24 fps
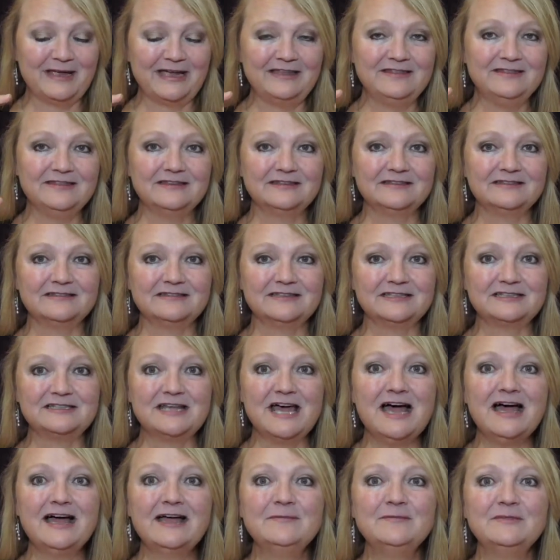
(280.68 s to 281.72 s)
in the
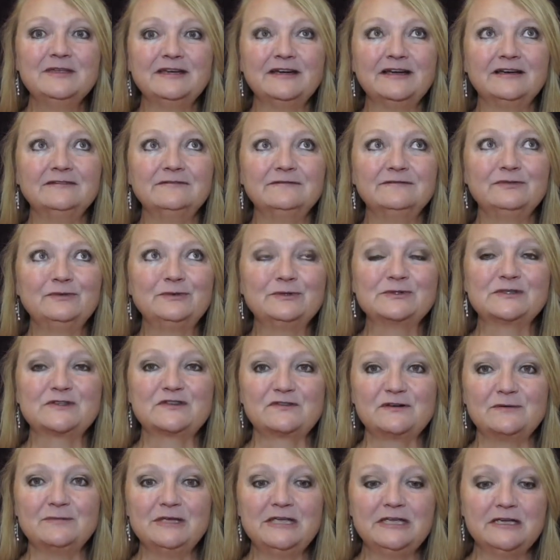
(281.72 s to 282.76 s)
time that unfolds
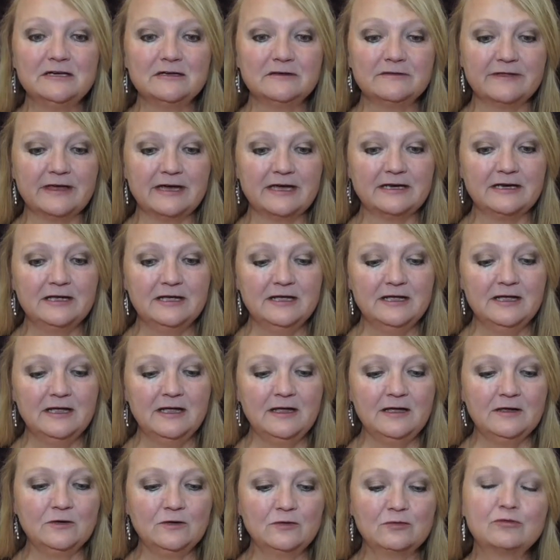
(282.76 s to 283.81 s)
from here, that
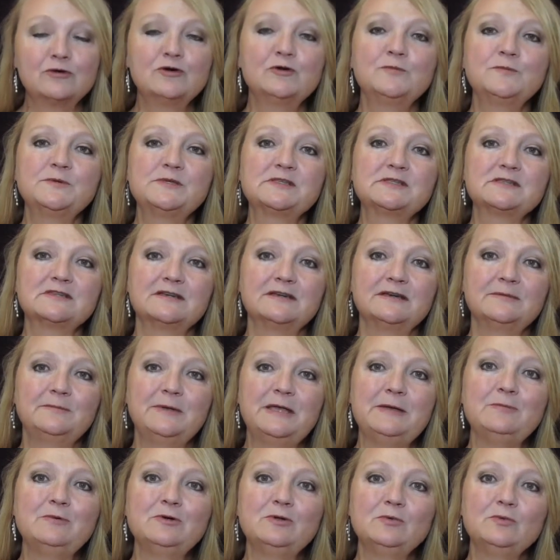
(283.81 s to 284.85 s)

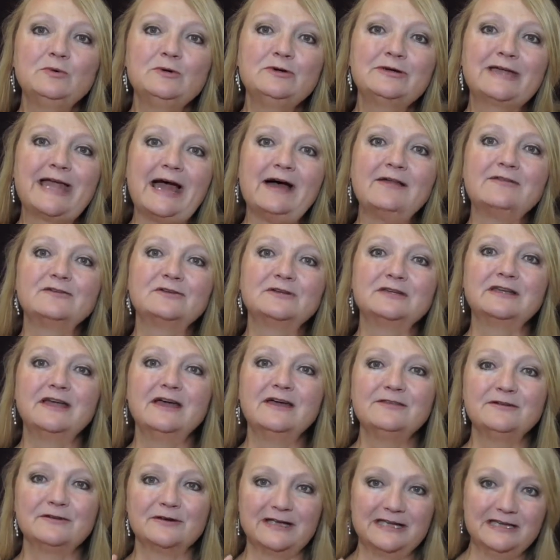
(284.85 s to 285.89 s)
people will gather
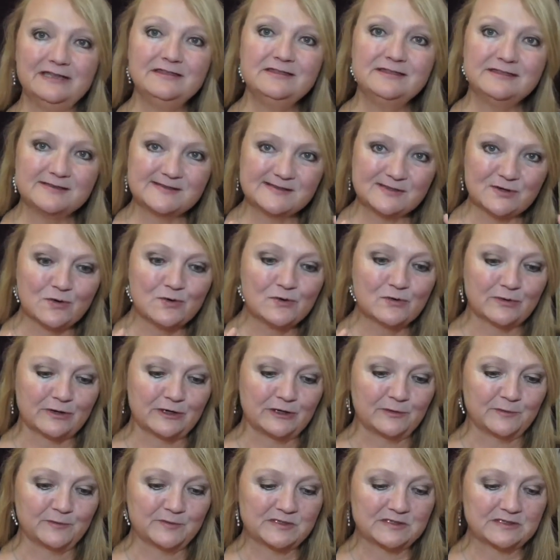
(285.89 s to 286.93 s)
together in soul
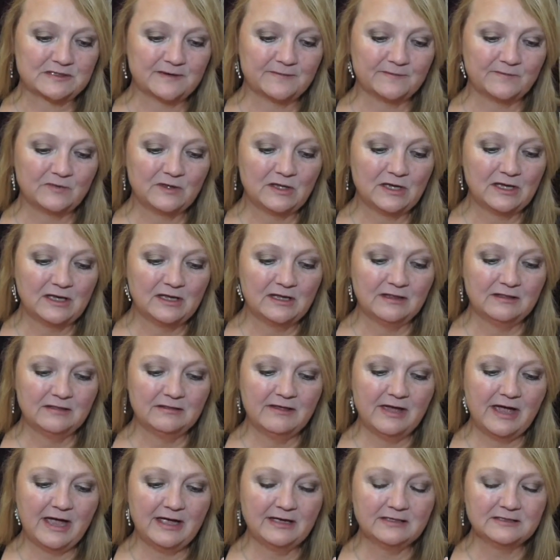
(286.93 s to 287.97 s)
groups
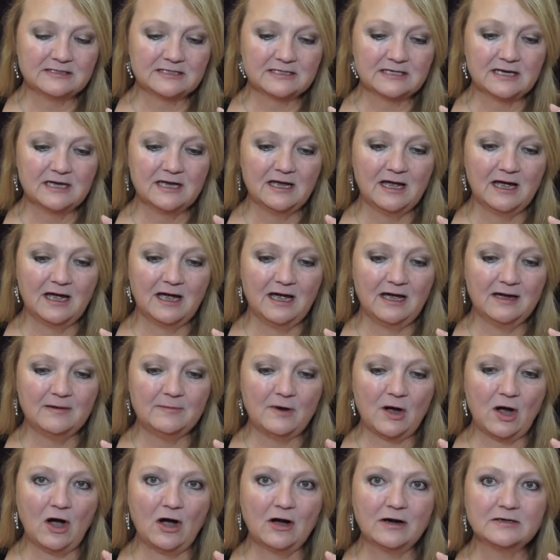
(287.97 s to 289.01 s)
that
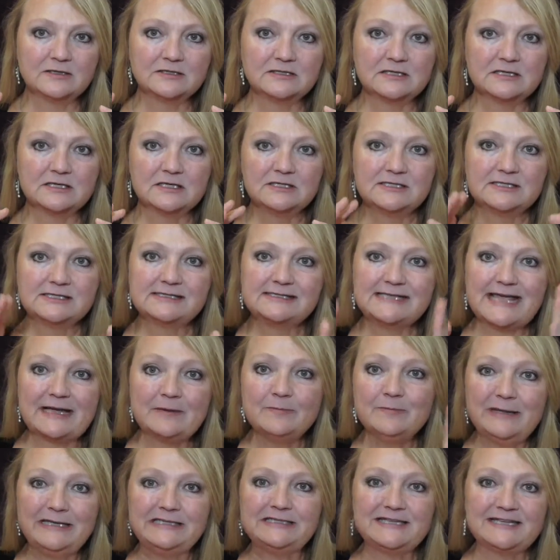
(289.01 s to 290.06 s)
aren't
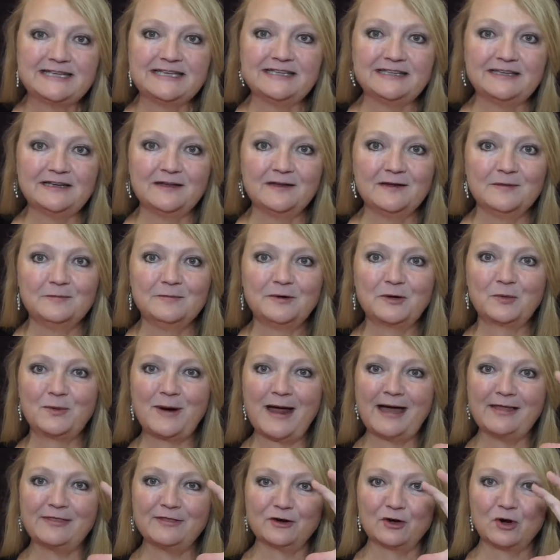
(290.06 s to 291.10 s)
segmented, but
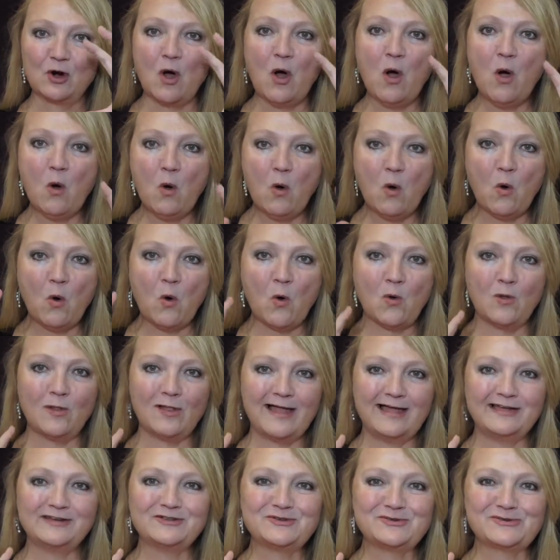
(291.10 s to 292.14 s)
rather whole
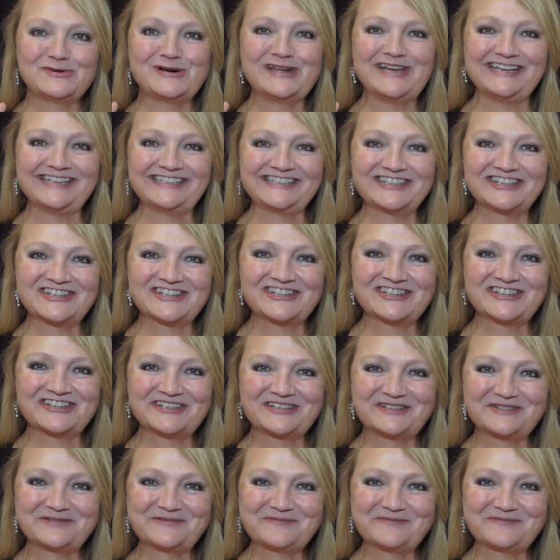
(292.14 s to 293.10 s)
and rich.